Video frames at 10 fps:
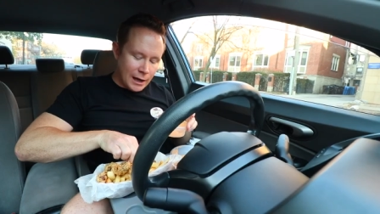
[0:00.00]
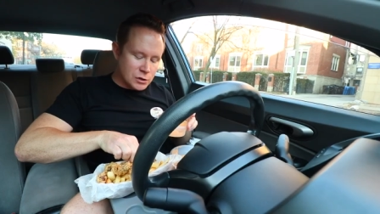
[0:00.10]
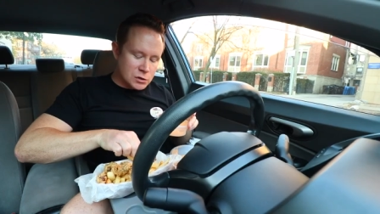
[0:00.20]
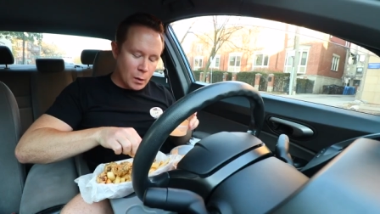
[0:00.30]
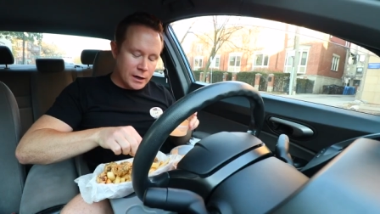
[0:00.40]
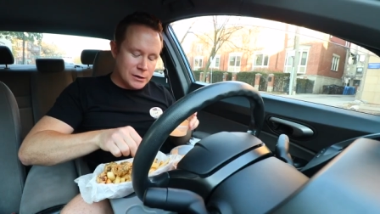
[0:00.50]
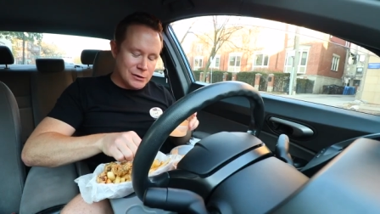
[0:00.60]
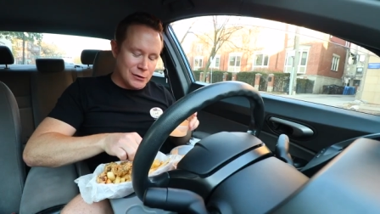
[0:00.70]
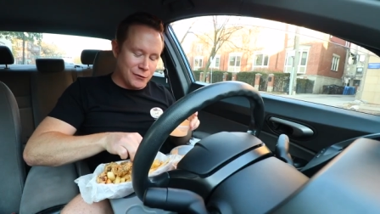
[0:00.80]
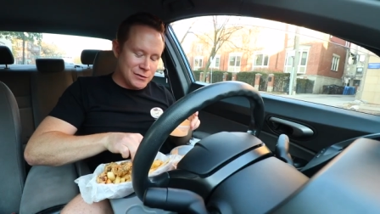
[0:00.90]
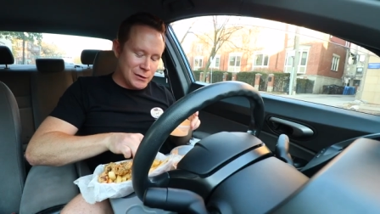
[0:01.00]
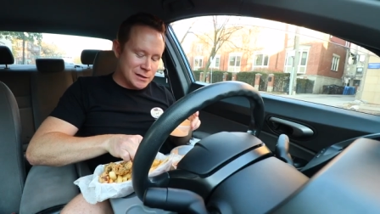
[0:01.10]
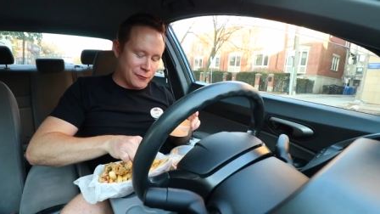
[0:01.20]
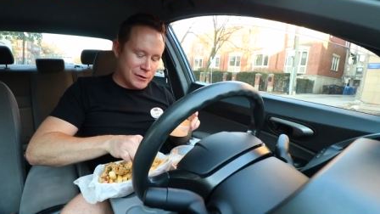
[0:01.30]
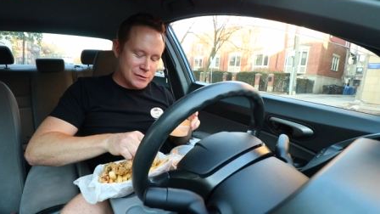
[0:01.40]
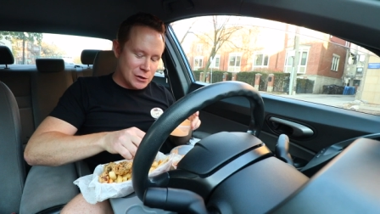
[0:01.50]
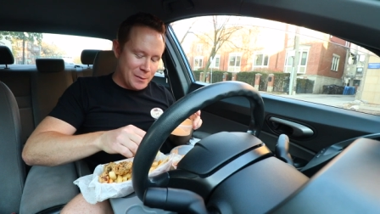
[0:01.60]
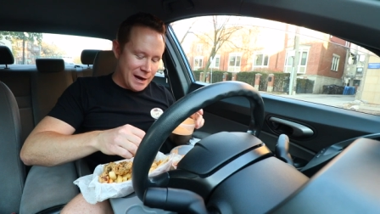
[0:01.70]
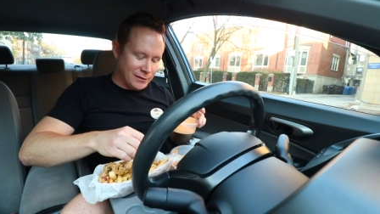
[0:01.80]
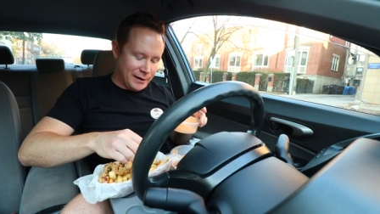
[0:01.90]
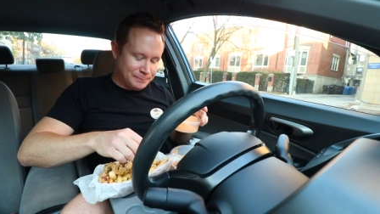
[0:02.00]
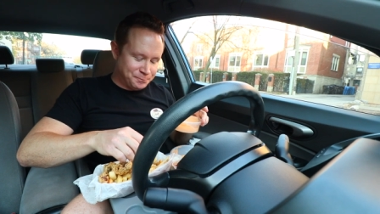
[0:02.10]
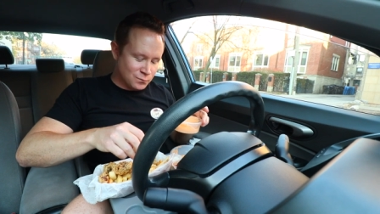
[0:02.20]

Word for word: I just wanted to do, do this for you so badly.